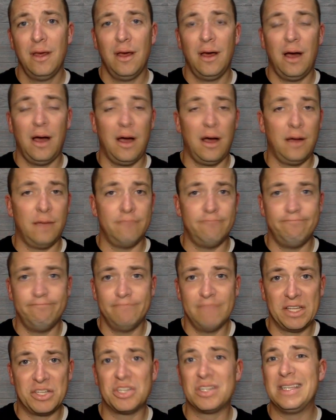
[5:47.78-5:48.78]
Um,
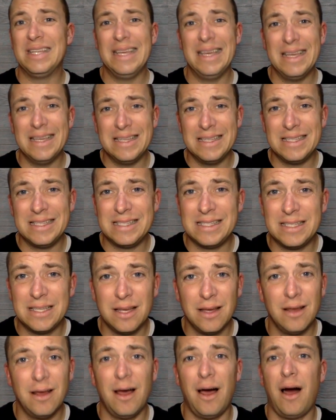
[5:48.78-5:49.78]
it just is
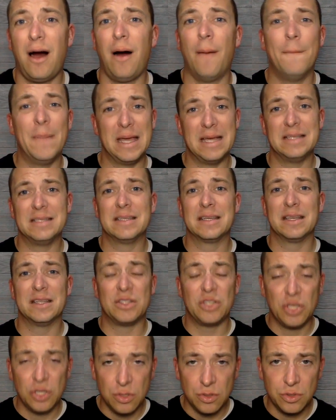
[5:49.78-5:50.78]
amazing.
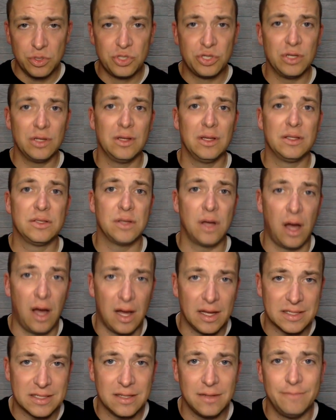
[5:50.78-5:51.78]
It's huge. It's
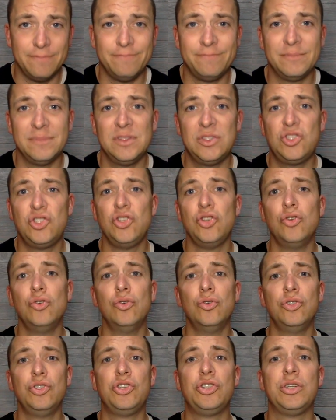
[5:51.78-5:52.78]
awesome. It's
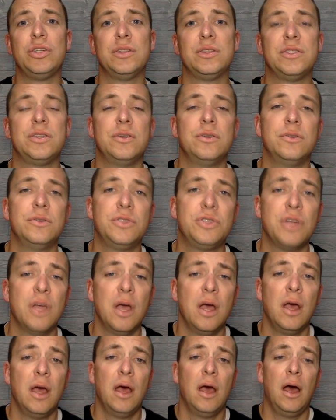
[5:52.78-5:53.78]
huge. It's huge.
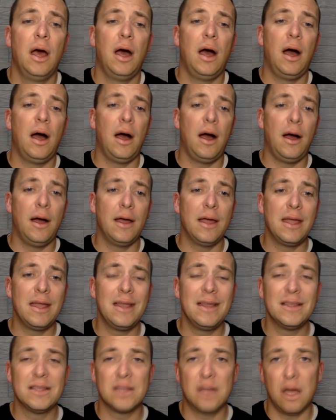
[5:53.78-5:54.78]
Uh, it
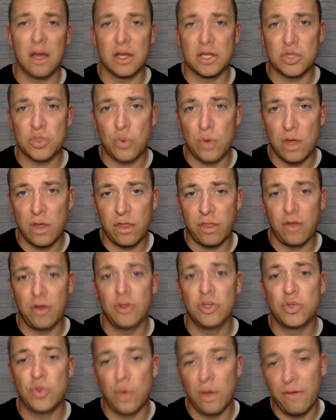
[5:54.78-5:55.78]
is August 23rd
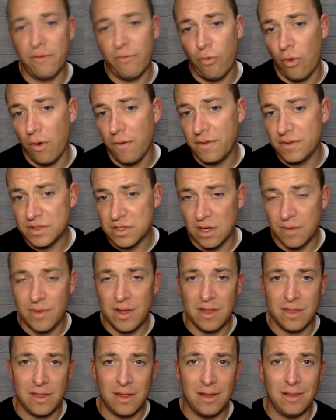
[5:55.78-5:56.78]
and 24th. It's going to be
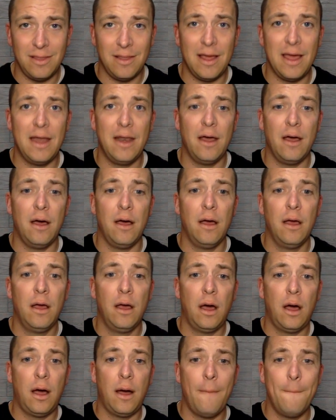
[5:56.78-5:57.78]
at the Atlanta
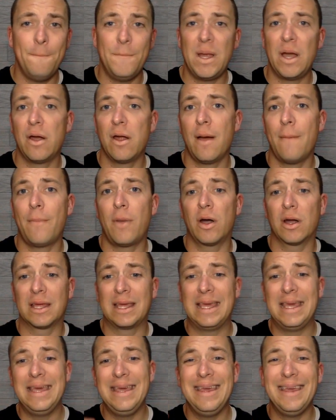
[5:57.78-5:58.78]
uh, Marriott
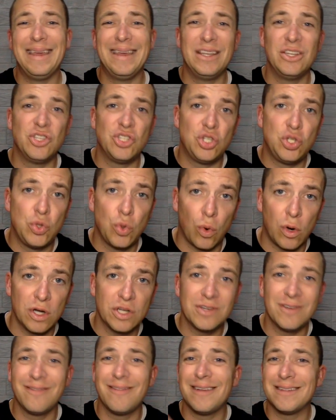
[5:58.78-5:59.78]
Marquis in
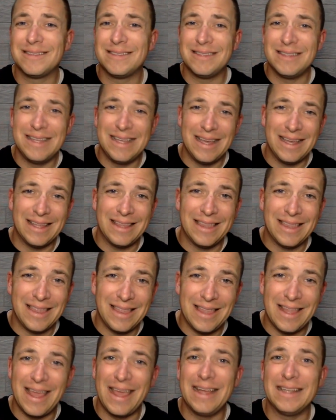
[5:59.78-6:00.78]
Georgia. That's the
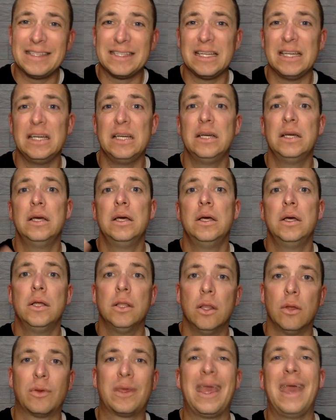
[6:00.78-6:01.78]
Atlanta
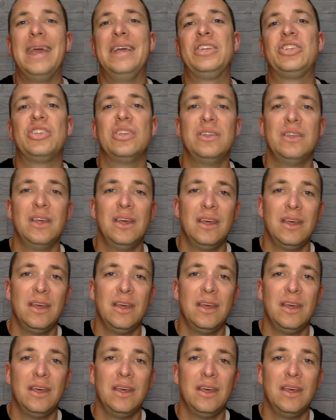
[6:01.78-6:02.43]
location.